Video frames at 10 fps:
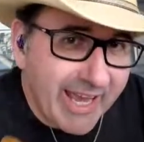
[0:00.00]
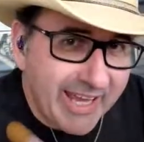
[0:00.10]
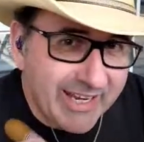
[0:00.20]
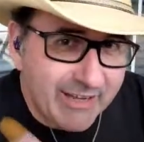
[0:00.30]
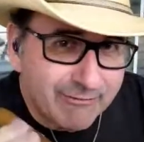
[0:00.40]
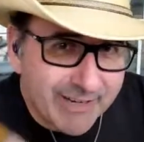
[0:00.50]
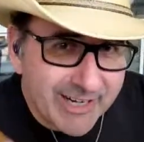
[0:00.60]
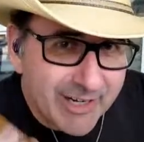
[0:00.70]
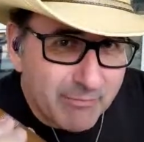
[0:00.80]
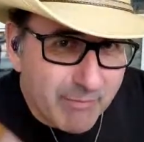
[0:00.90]
and a
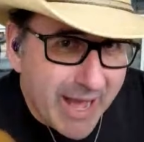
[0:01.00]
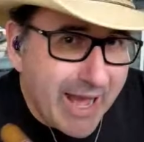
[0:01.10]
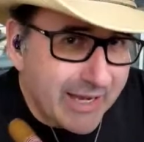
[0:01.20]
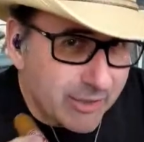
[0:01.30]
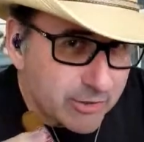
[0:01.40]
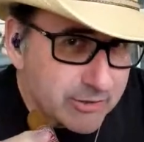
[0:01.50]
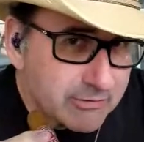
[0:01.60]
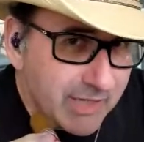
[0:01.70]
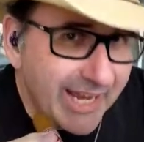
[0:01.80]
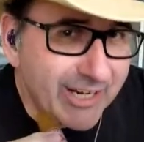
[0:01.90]
very mild,
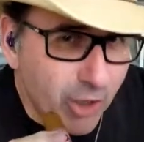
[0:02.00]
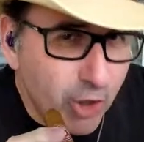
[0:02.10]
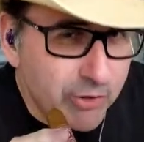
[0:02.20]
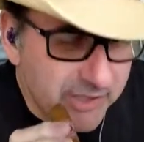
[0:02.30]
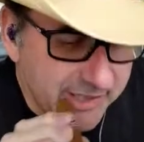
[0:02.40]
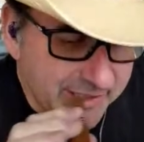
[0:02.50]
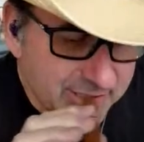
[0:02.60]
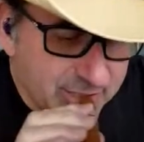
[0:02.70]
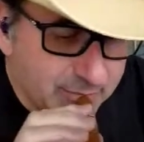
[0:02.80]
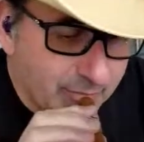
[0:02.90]
like
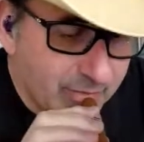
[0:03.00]
earthiness.